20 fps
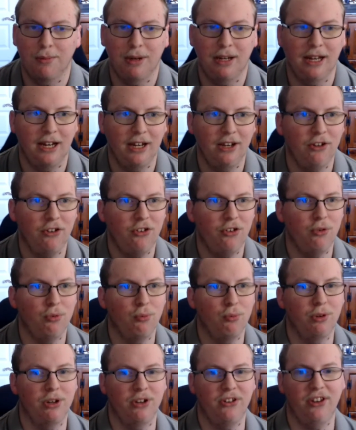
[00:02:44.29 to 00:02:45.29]
And I just
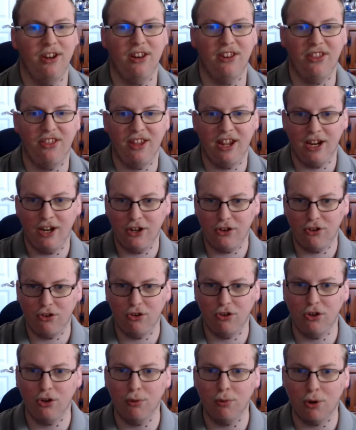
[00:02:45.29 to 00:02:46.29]
want to say thank
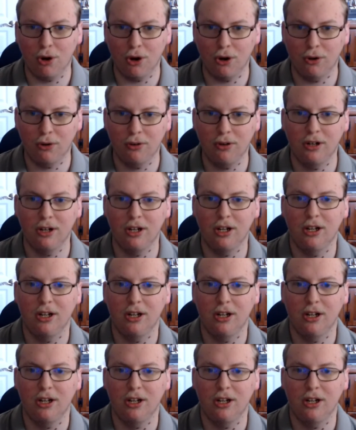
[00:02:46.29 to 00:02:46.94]
you all,